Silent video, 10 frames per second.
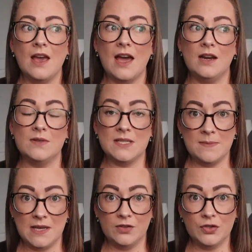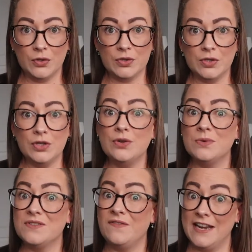and it was a male doctor who
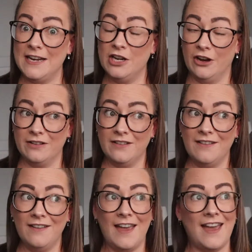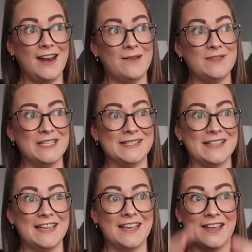was very young, and I'm just
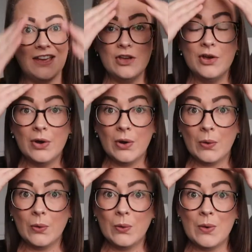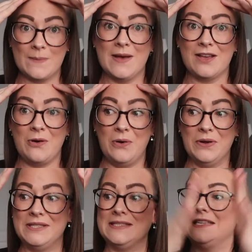like, oh my
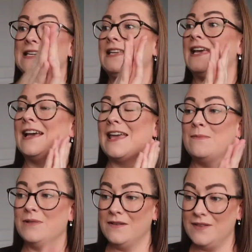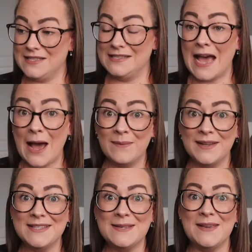god, like I can't believe this is
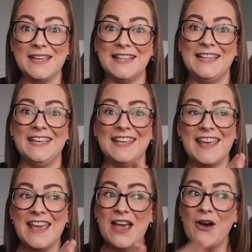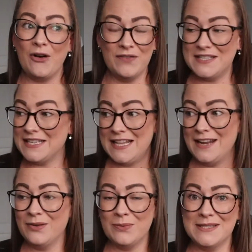happening to me. Like, obviously
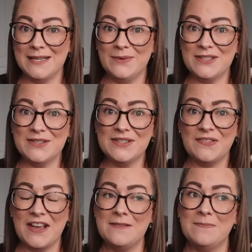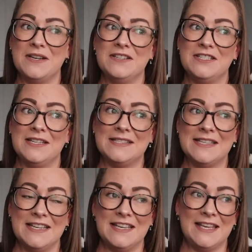Derek was there, which was fine, but it's just
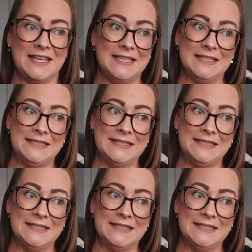like,